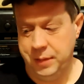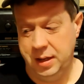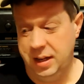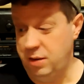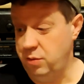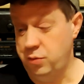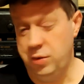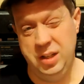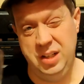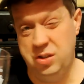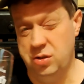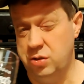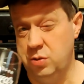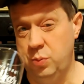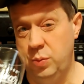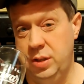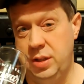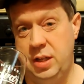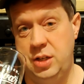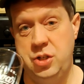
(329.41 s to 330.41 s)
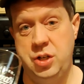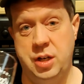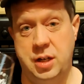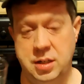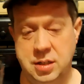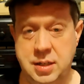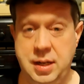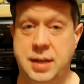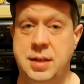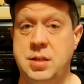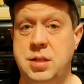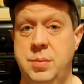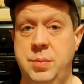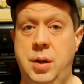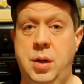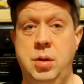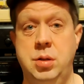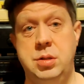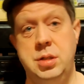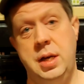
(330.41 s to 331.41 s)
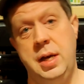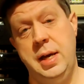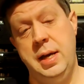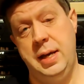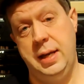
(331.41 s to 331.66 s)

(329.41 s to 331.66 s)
It really doesn't with this. You can taste the malt.